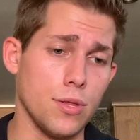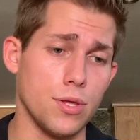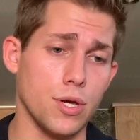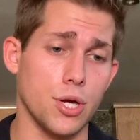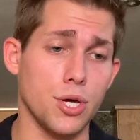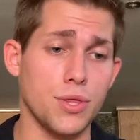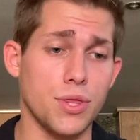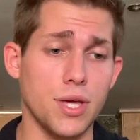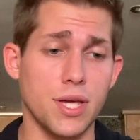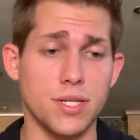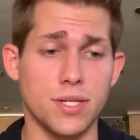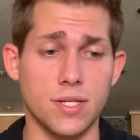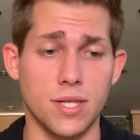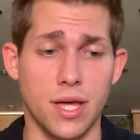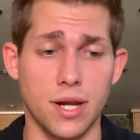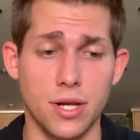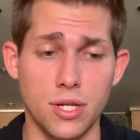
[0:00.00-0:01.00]
the good thing
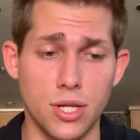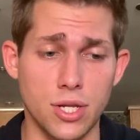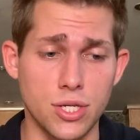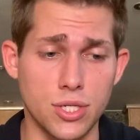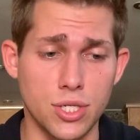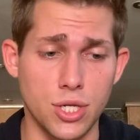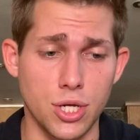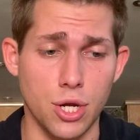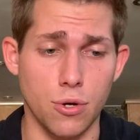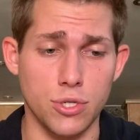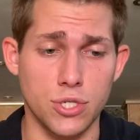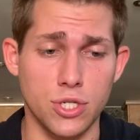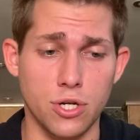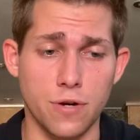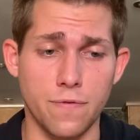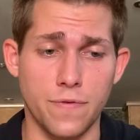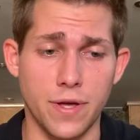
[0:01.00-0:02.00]
is that it is, you know, it's
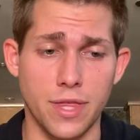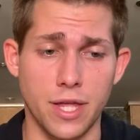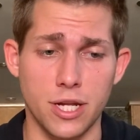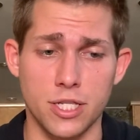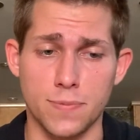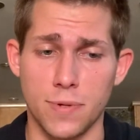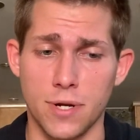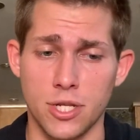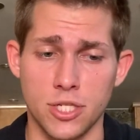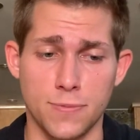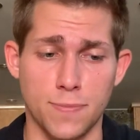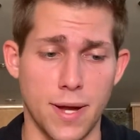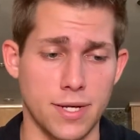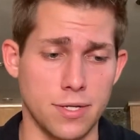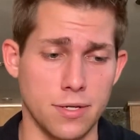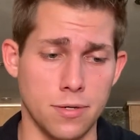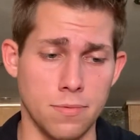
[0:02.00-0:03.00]
certified that it's been
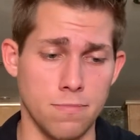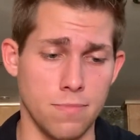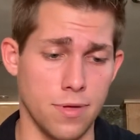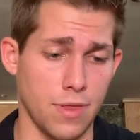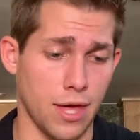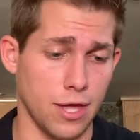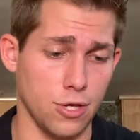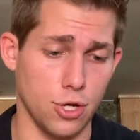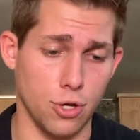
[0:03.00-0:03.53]
inspected and that,